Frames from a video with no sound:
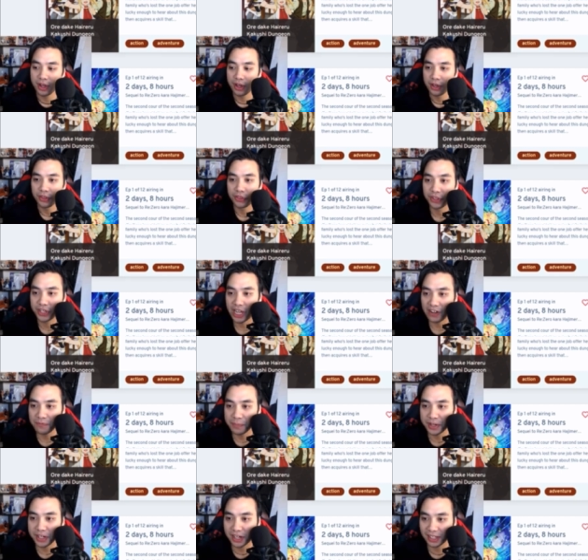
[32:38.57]
the
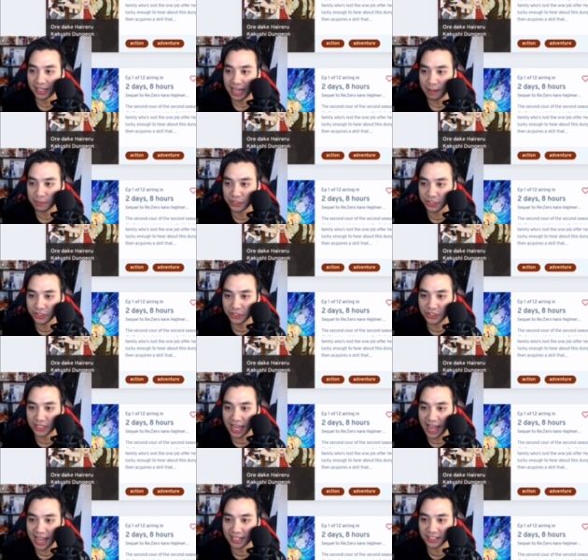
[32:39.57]
government collapses
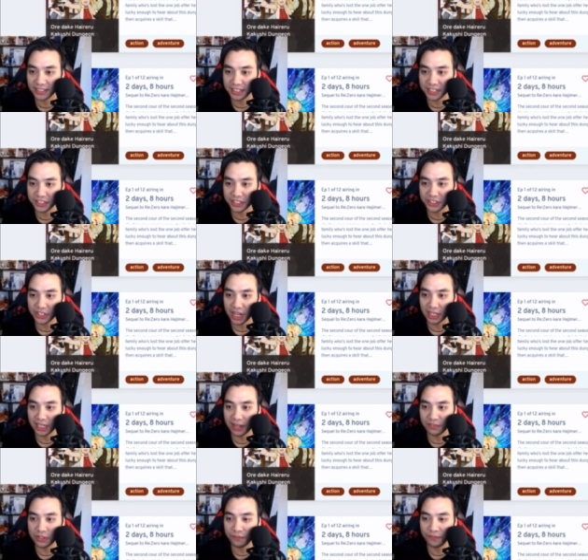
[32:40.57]
and citizens are
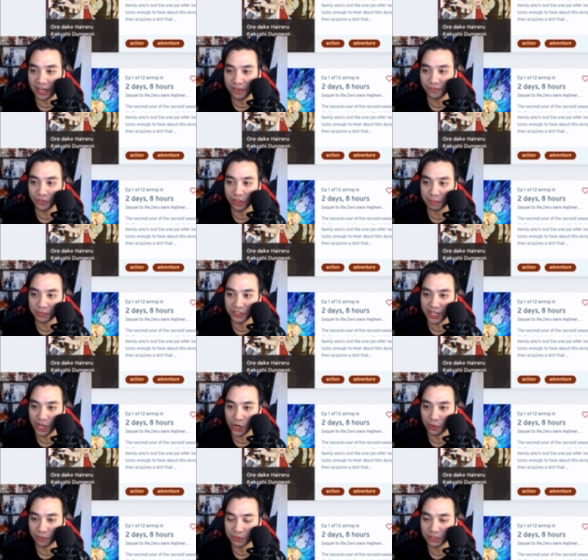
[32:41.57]
left to fend for
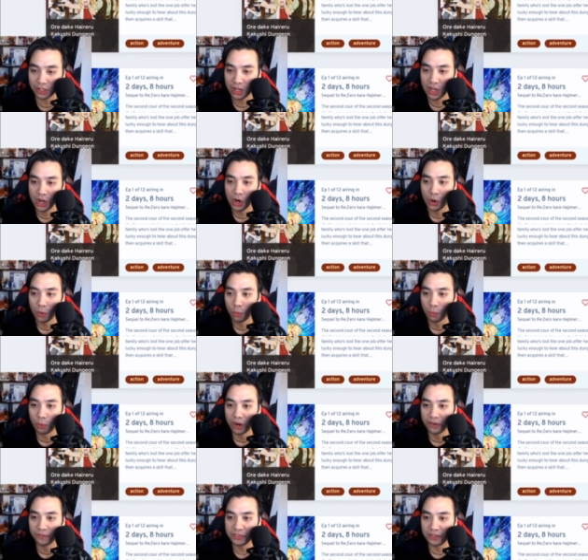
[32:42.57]
themselves.
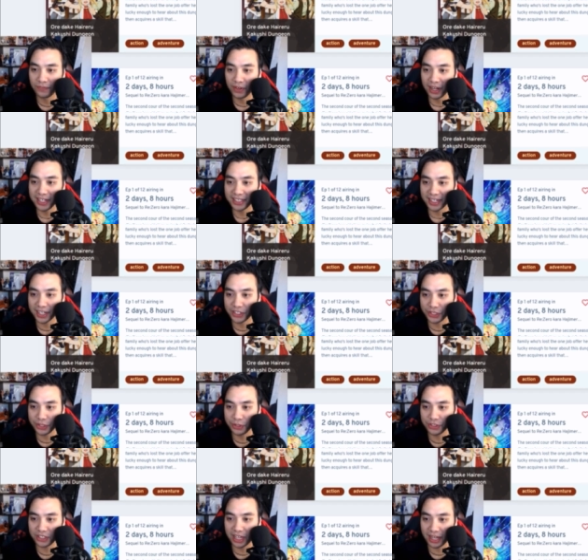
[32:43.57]
With divine
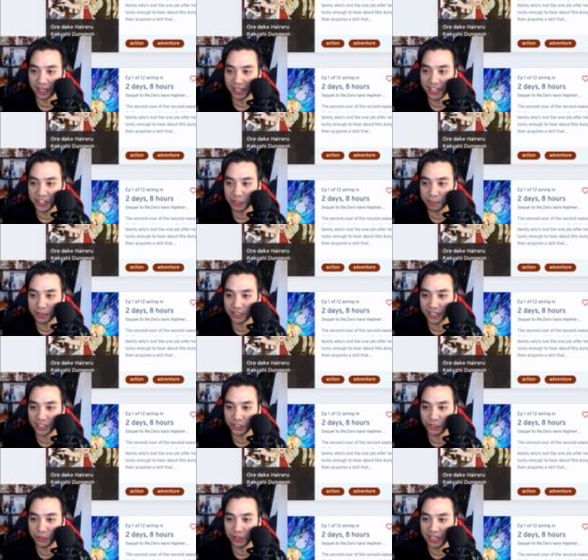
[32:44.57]
tattoos that each
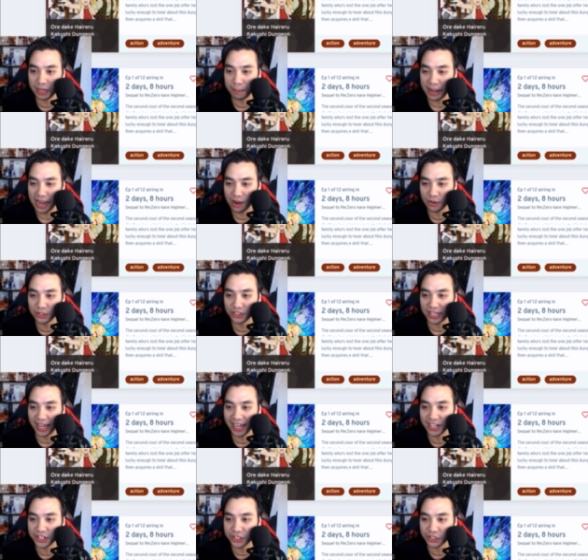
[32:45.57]
possess unique powers,
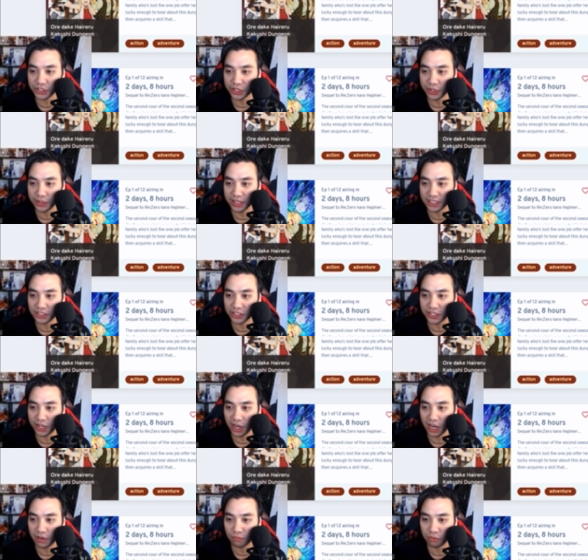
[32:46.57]
agents known as
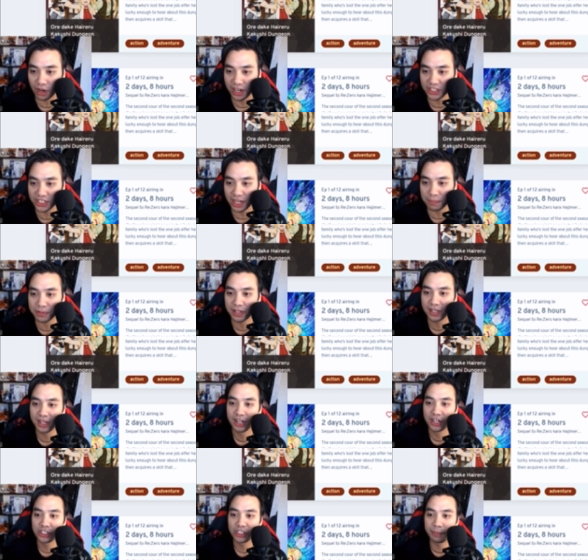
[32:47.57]
Scarred rise up
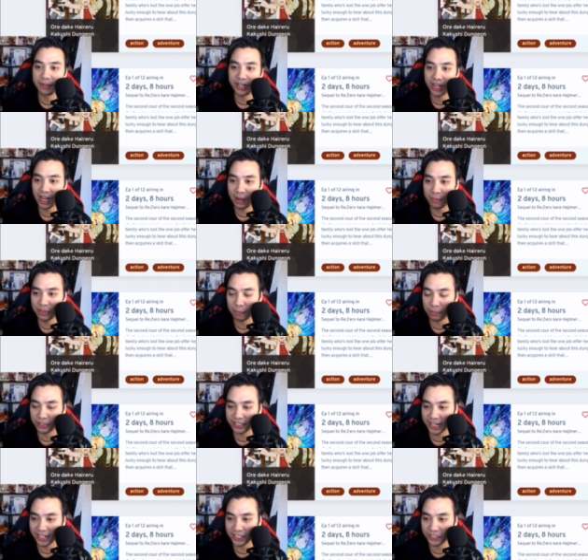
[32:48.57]
to become the
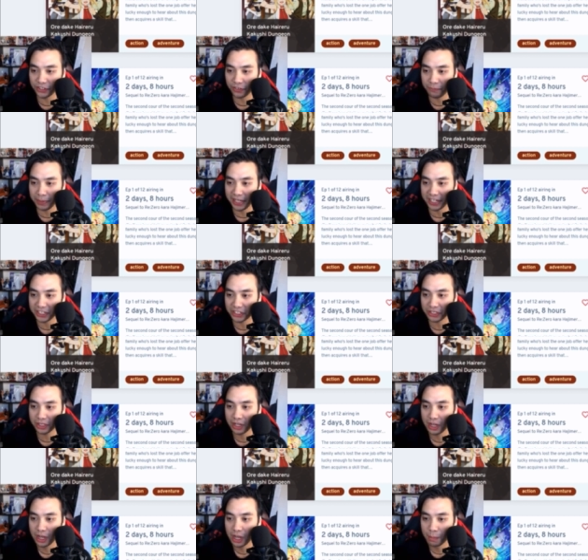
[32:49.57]
protectors of peace.
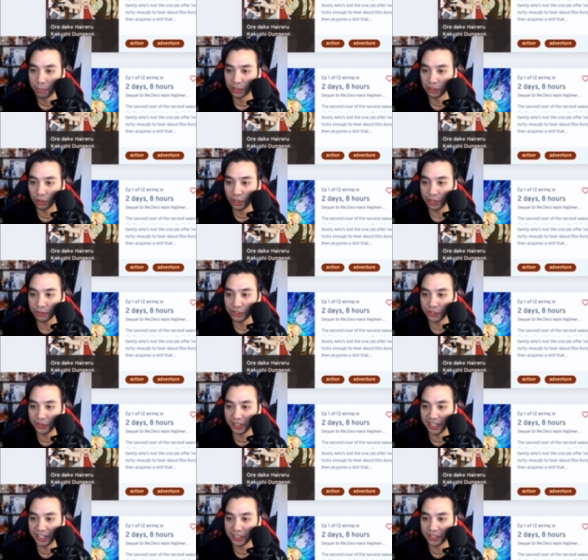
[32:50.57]
But loyal to
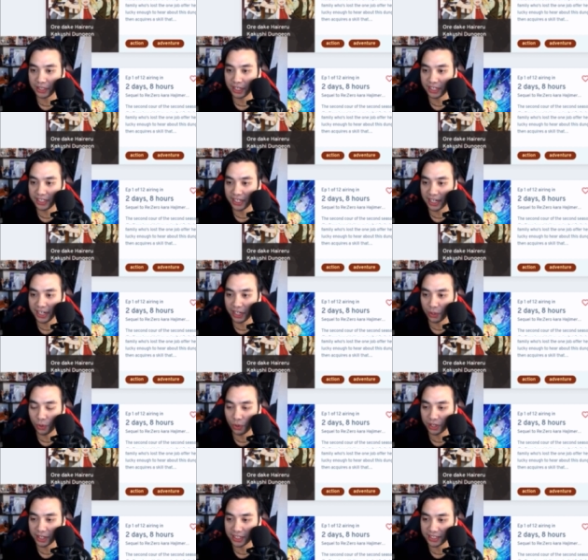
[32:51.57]
these contending
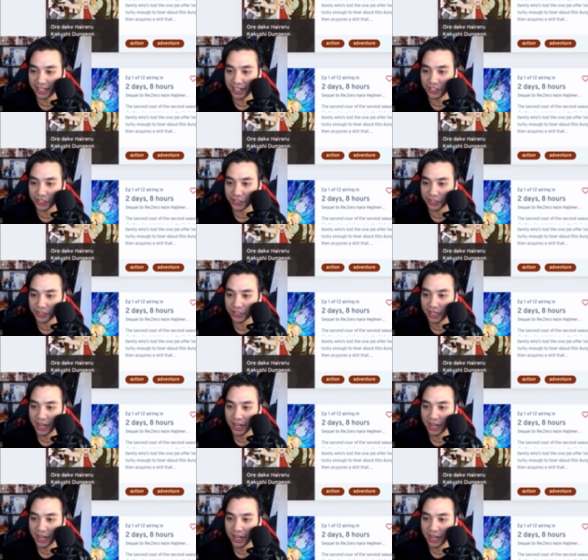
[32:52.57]
organizations,